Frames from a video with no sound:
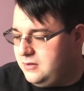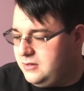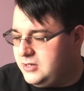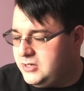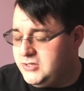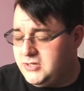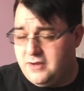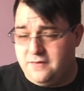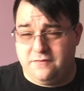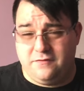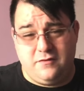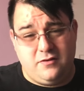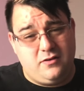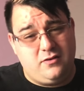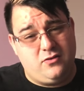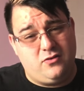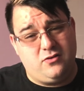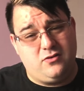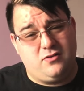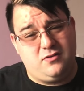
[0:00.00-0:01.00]
Because I'm
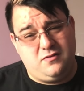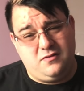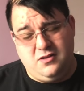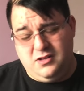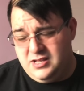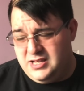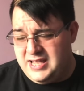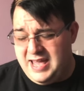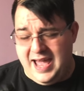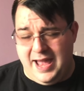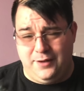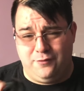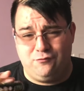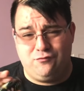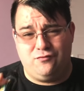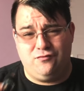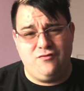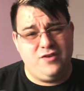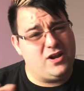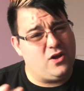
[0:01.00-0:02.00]

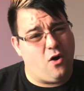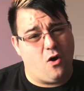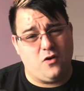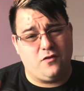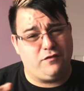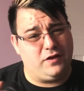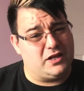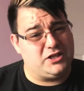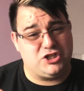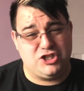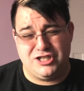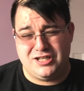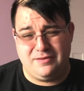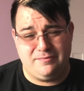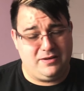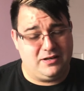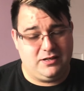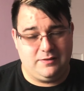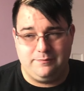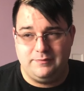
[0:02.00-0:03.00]
getting really hot flushes at
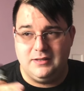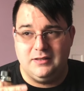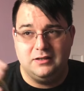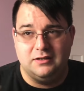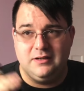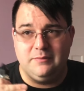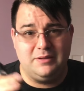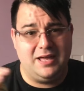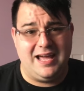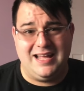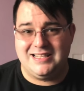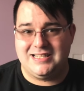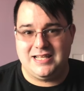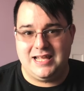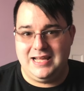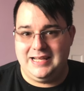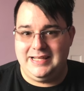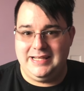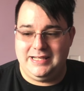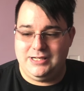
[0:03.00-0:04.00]
the minute. Getting to
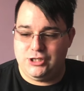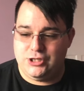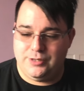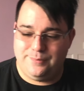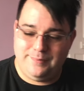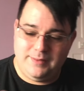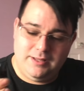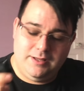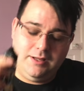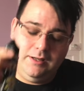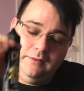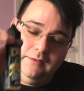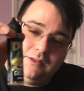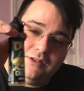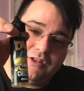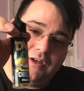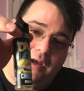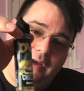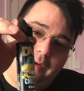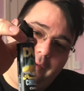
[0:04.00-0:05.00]
that age.
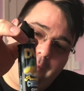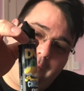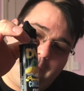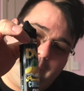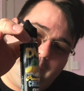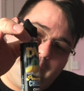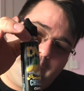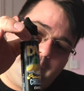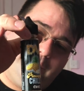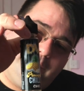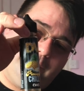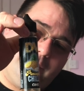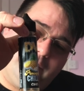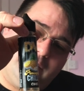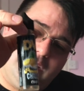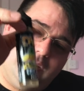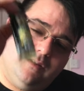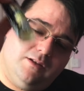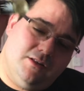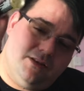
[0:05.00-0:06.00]
So
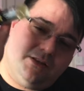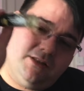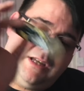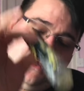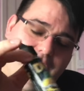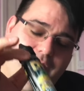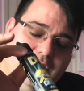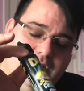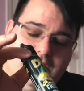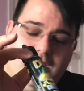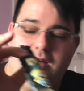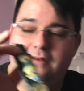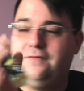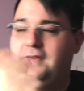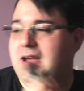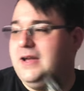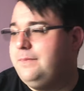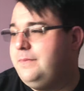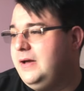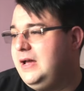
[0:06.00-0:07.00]
definitely Darth
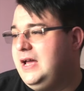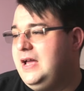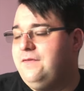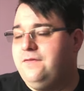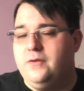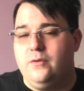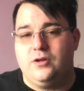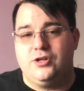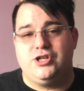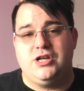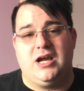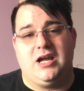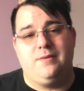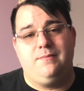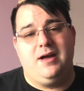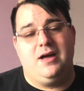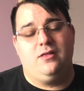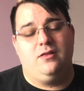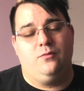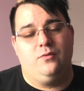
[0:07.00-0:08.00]
Vaper. If you want to check
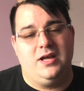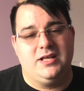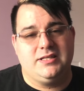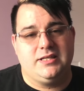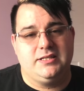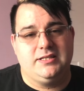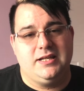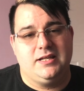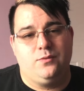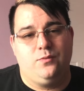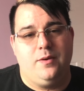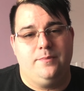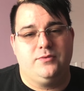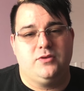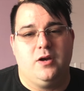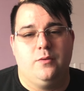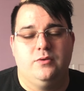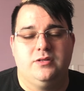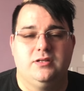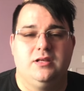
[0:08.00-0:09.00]
them out, as I said, the
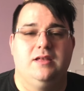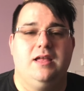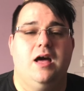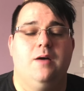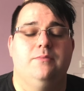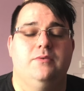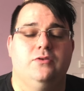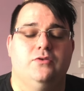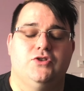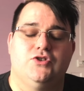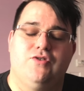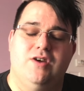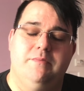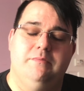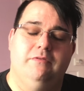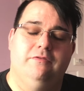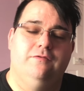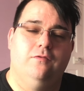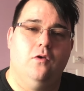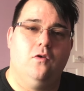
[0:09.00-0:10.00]
website was up on
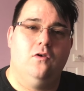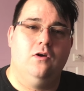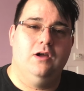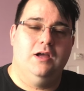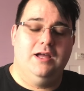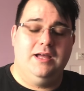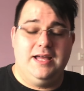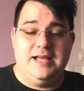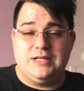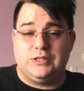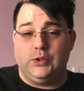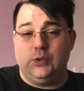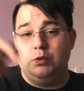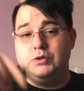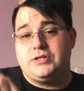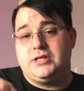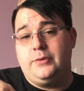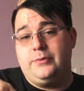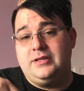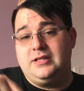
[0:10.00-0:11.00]
screen before. It's
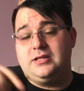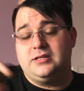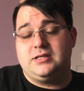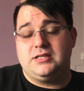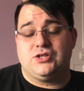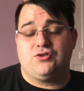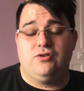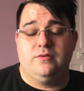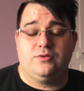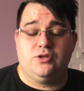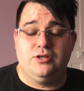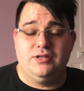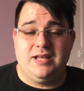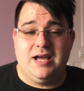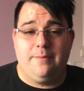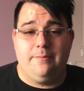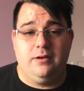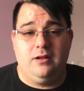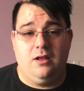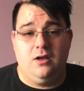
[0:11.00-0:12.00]
also in the description
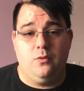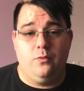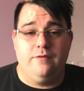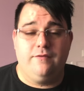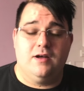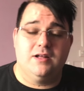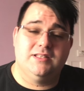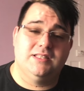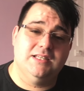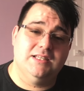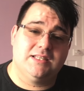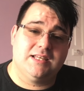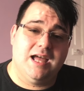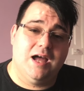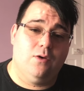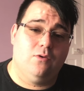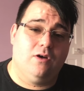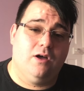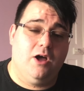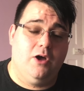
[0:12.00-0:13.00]
down below with our
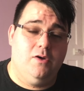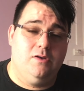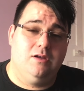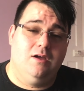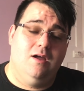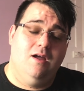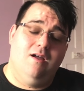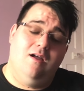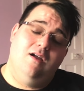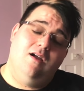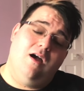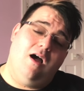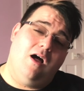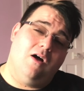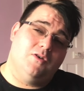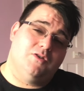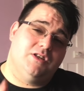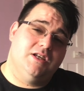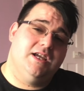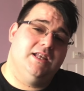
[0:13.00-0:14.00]
discount code.
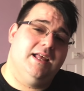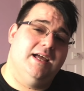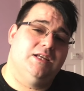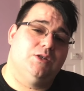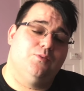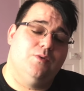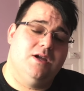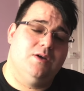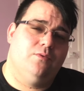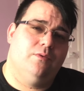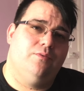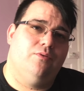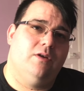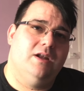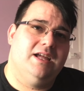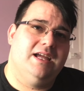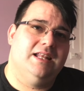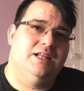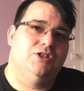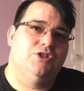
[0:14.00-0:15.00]
I'll see you next week. We're
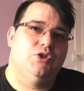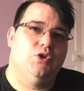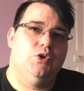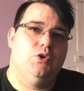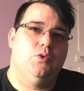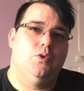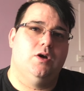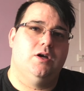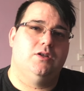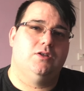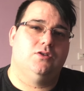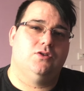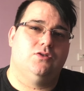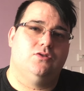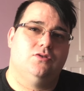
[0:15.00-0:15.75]
probably going to do